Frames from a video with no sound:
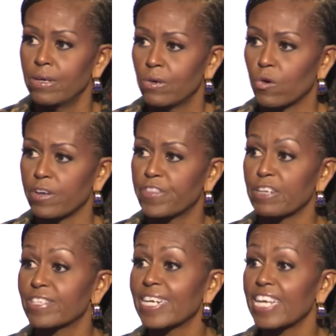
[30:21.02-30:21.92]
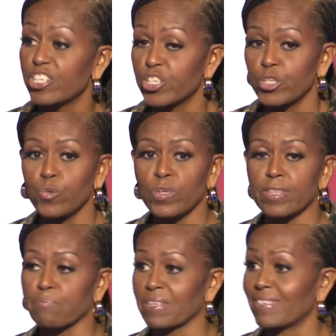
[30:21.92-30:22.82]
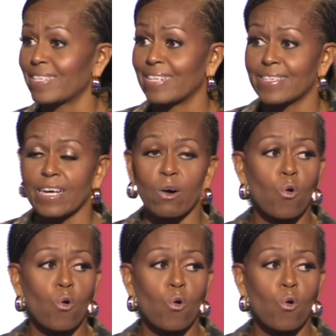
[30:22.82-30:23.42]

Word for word: or if there's an issue with the placenta,